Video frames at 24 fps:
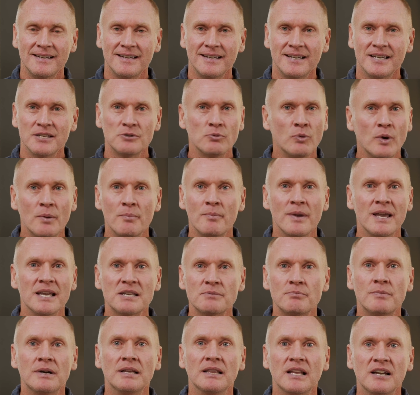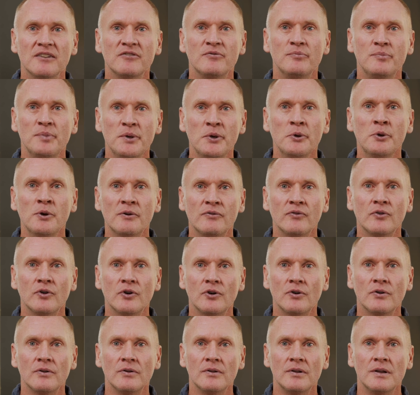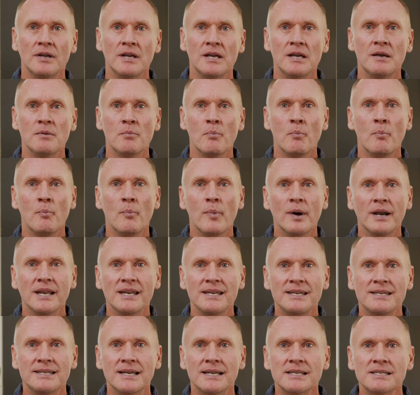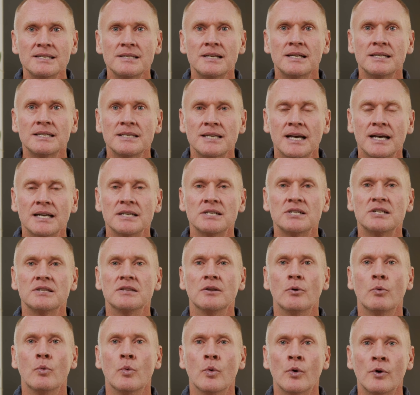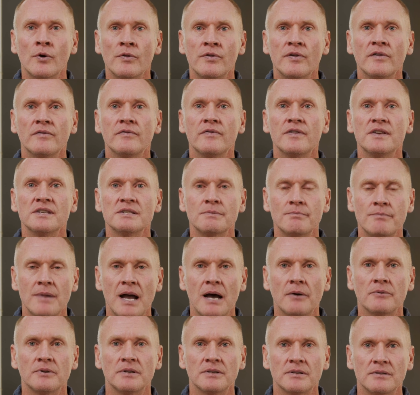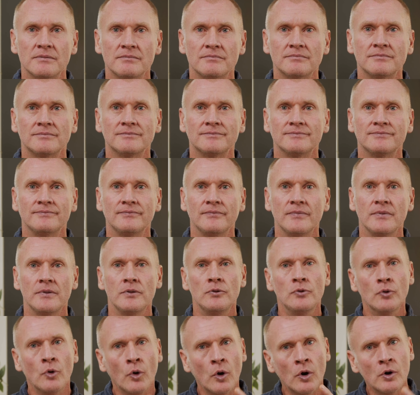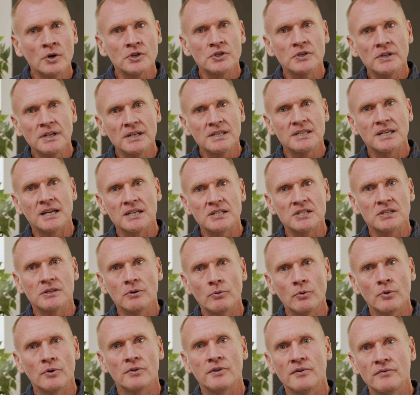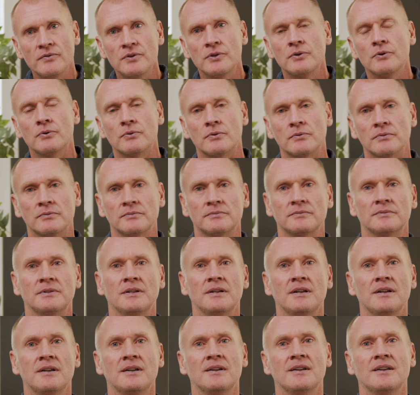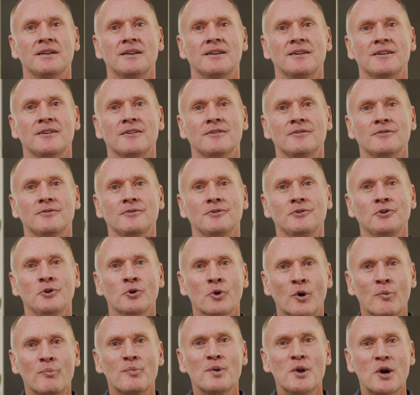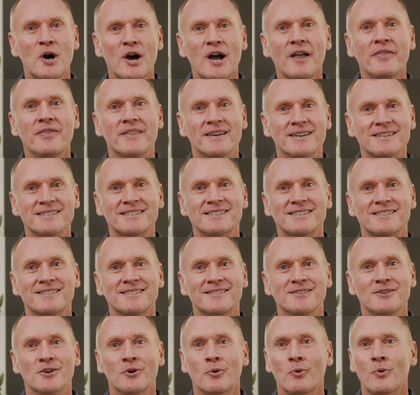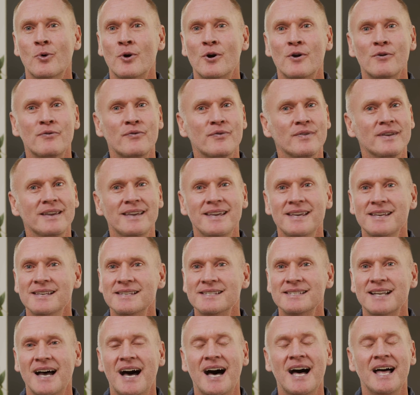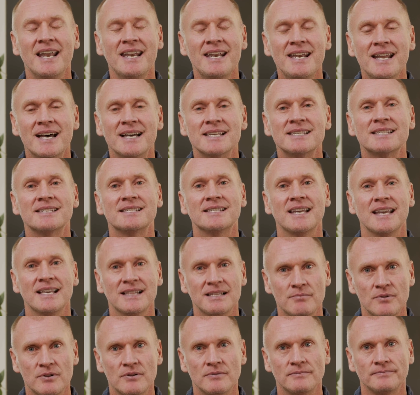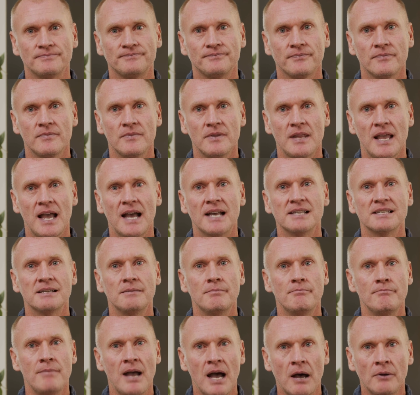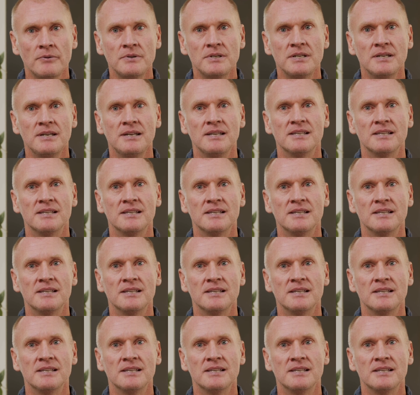is what makes my life beautiful, but it does not touch the worth of this mountain, nor should it touch the worth of you. You are beyond this. Your worth is unassailable, as a mountain